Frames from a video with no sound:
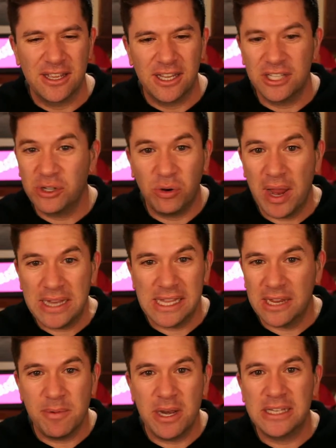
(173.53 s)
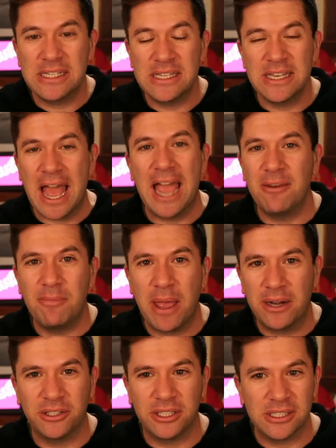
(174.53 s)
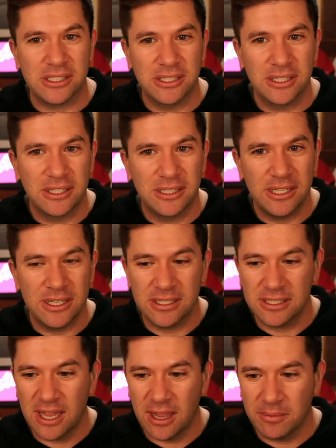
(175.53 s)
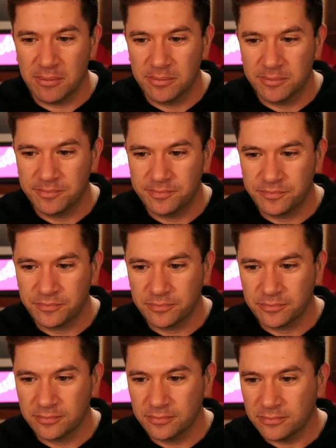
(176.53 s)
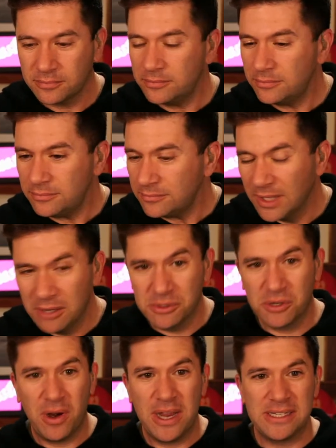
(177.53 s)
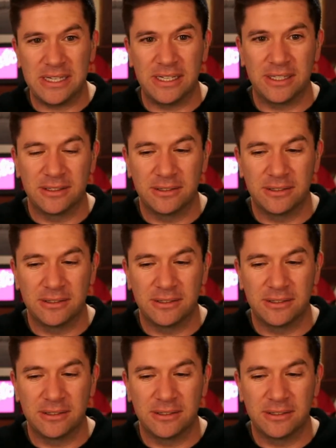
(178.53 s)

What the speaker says: It's crazy. They committed 9 penalties in this game. It was crazy.